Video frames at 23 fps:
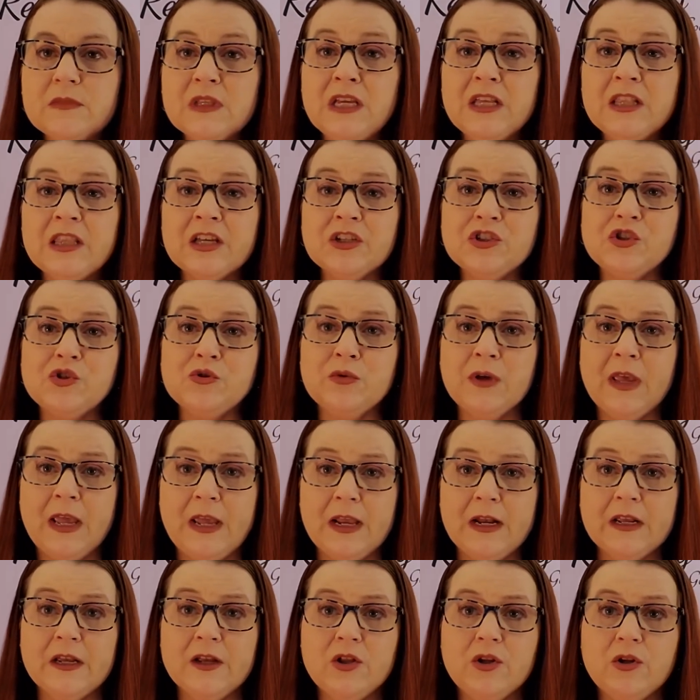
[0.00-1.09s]
that you
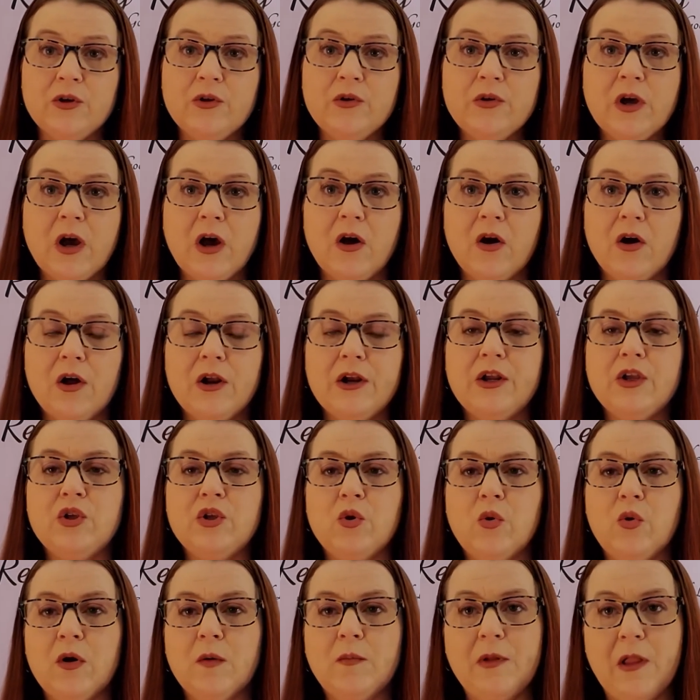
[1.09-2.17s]
can include on
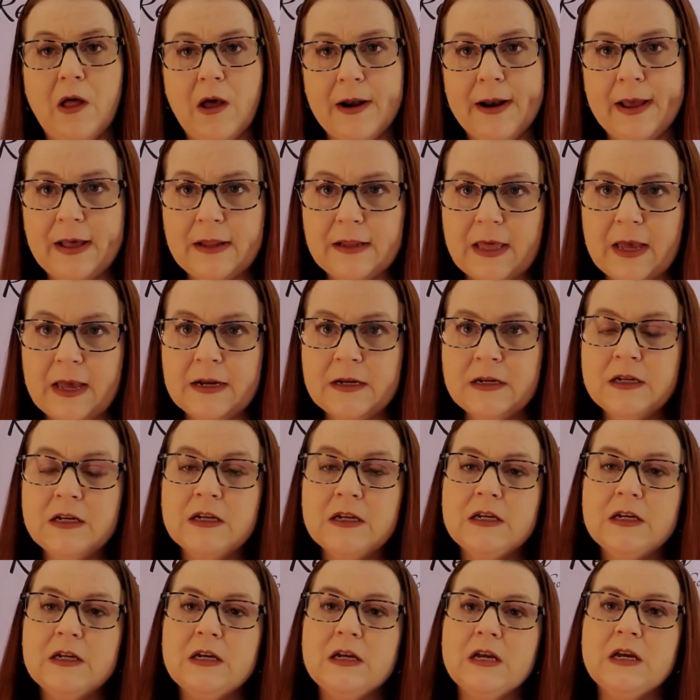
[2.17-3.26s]
your plot outline.
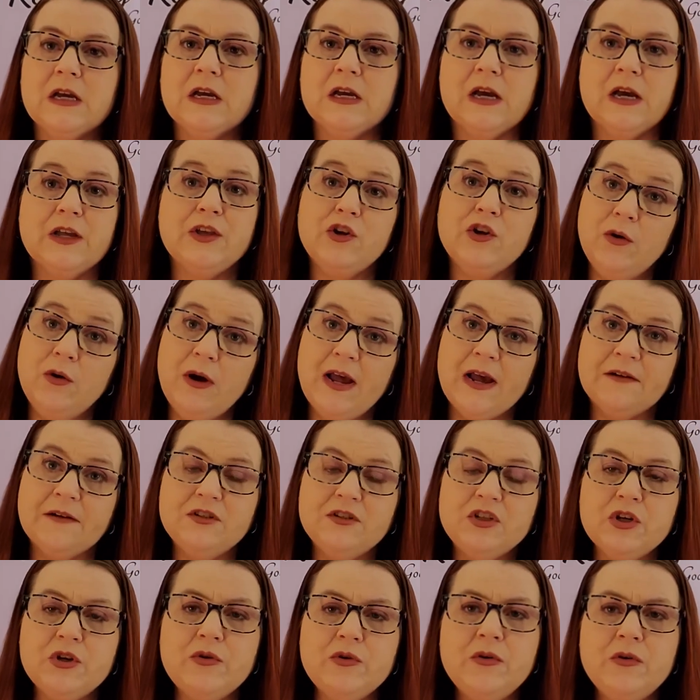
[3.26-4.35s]
You don't have
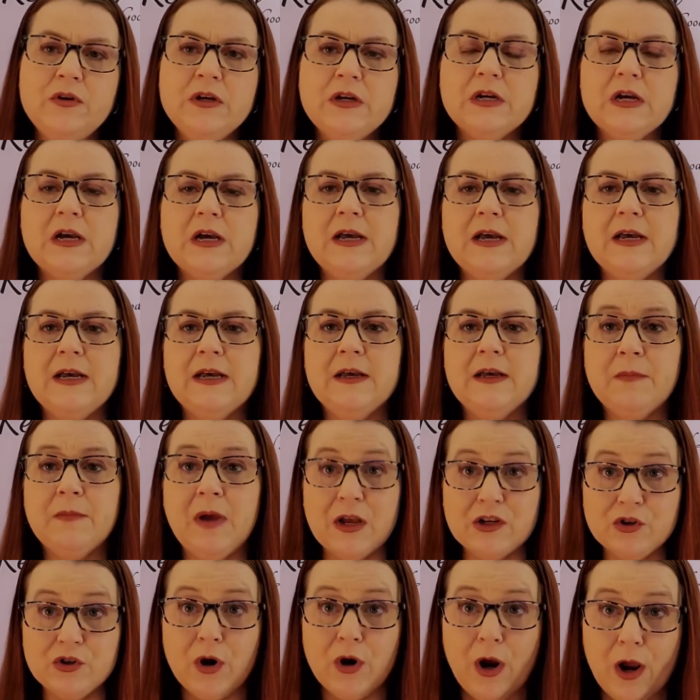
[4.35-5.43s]
to.
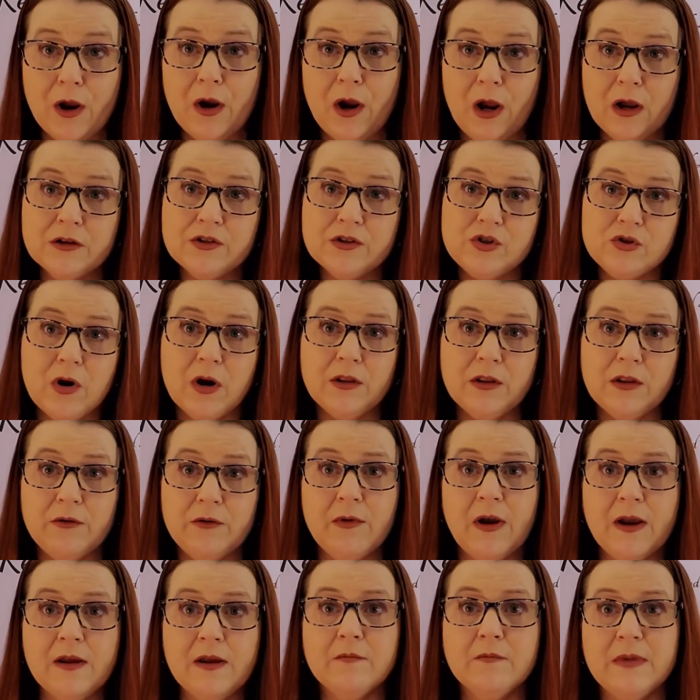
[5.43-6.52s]
I strongly
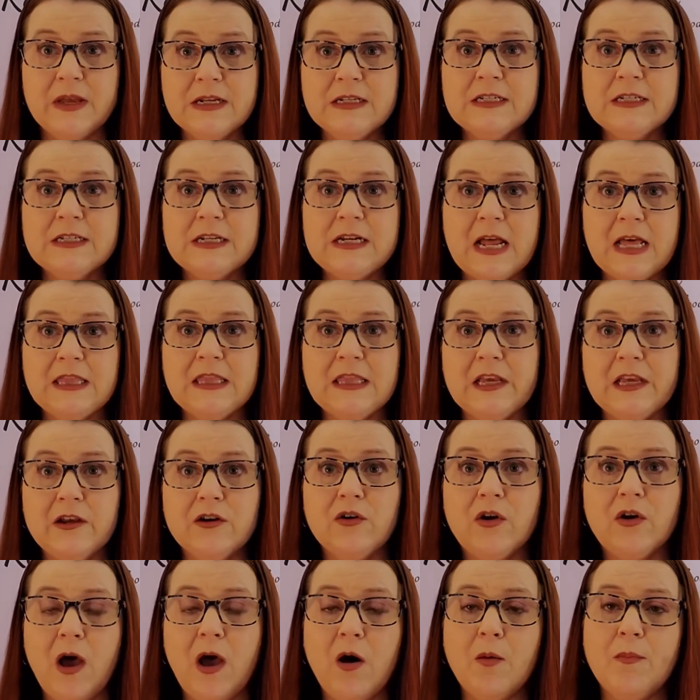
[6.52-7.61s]
recommend it. I think
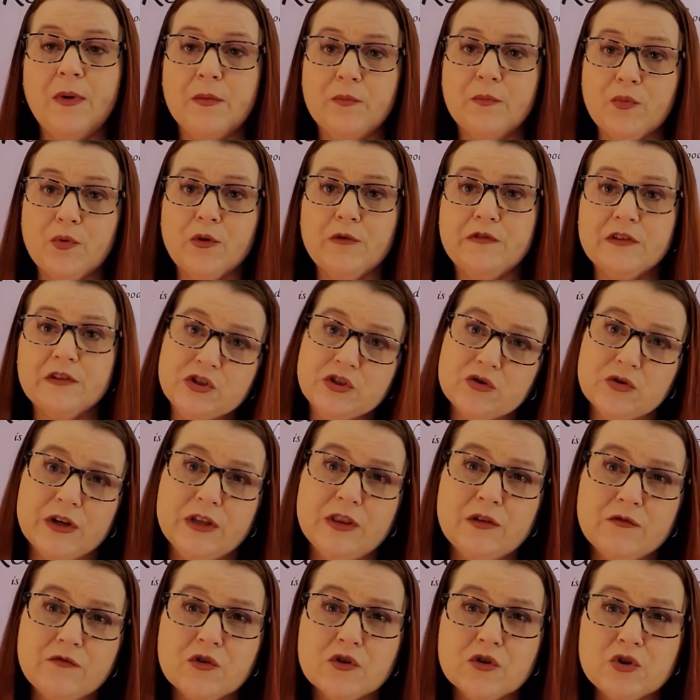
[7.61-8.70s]
it'll help improve the
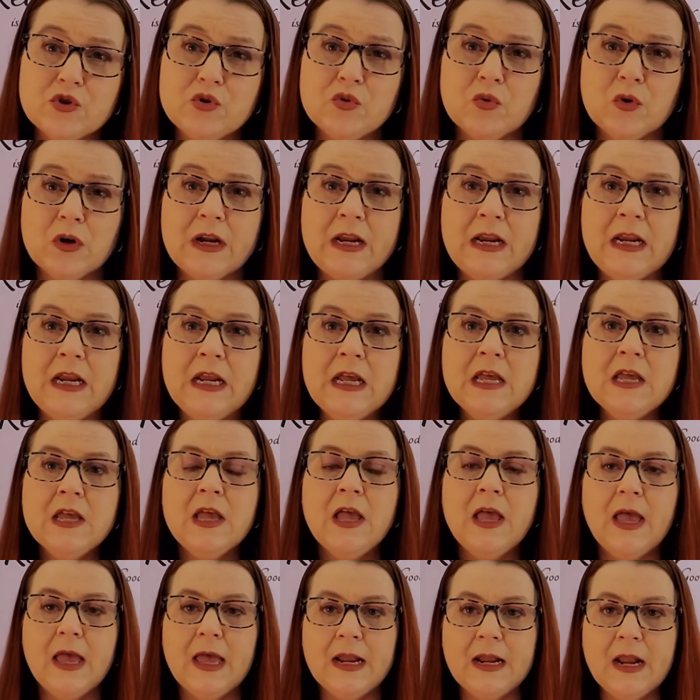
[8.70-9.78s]
strength of your story
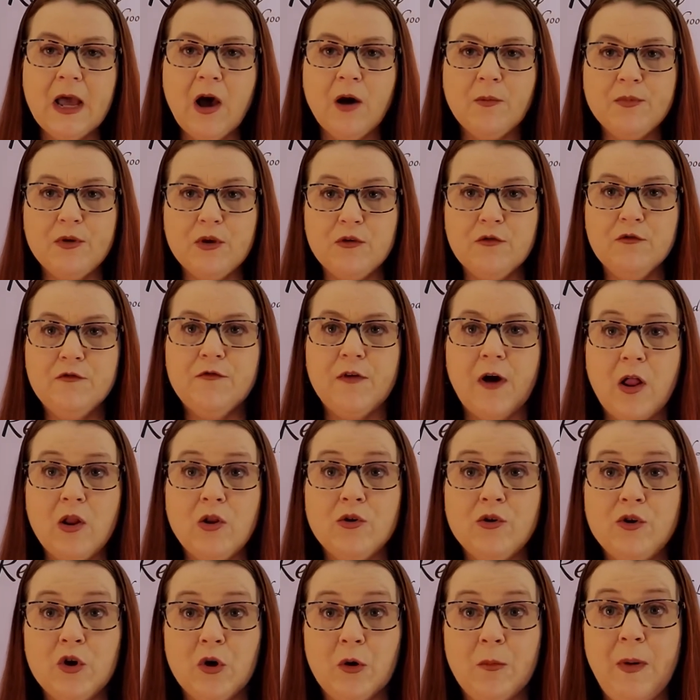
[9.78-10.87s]
and help you follow
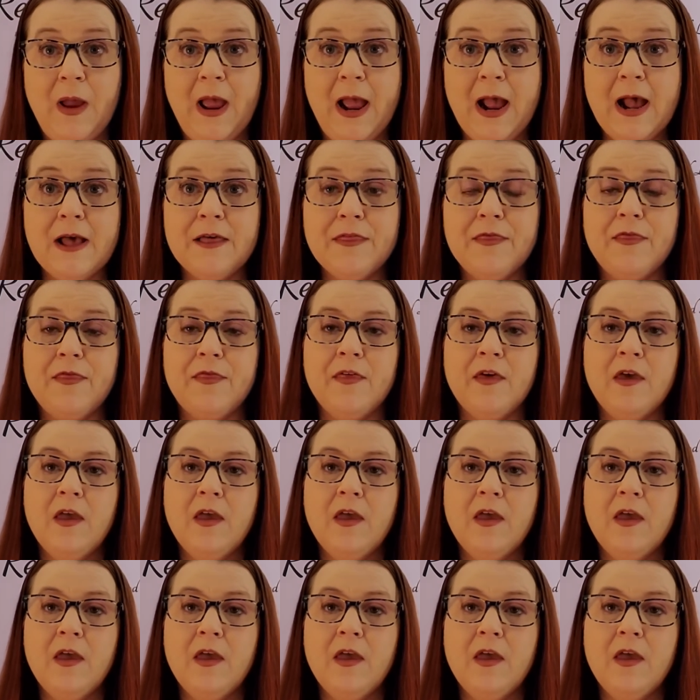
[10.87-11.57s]
your path